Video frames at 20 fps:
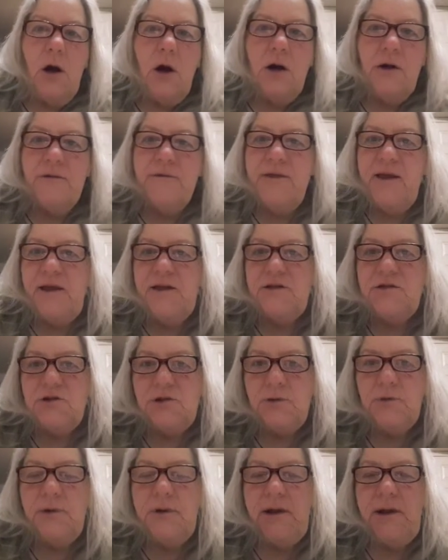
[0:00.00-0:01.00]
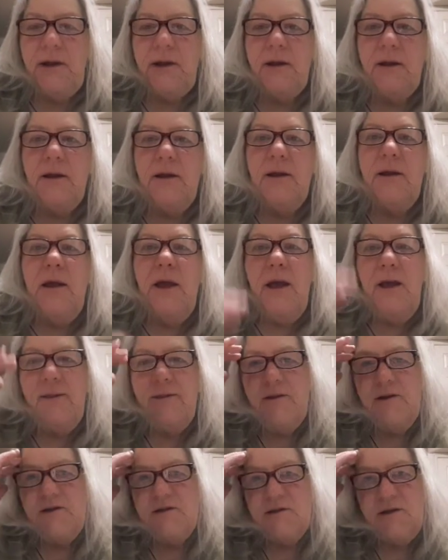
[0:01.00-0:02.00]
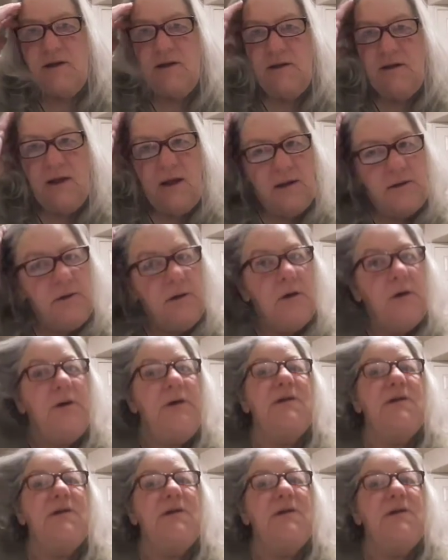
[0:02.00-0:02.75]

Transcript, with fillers: are they doing? And this, I know,